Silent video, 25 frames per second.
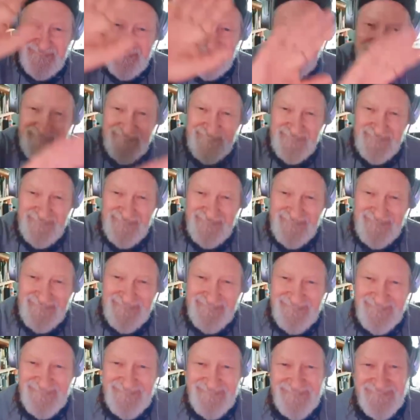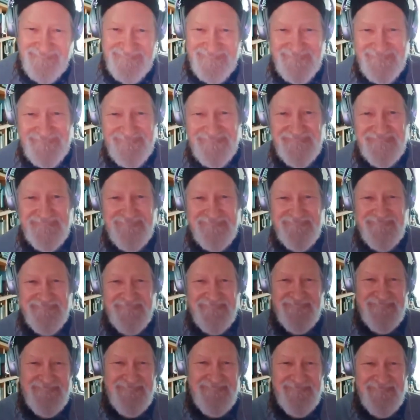
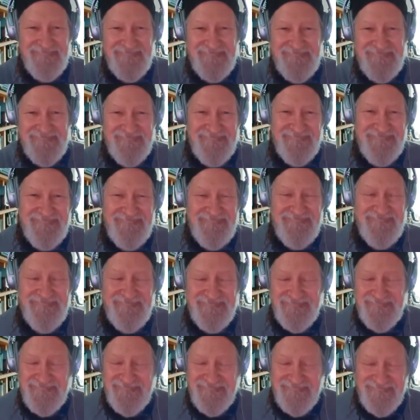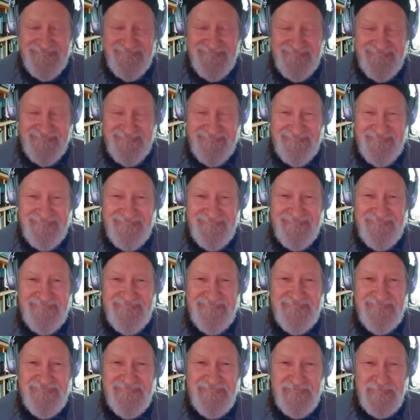
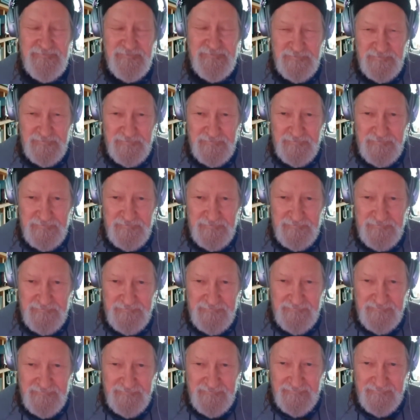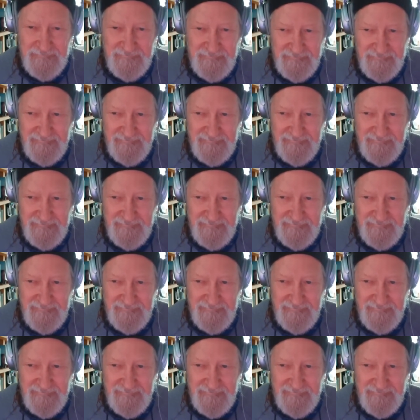(silent)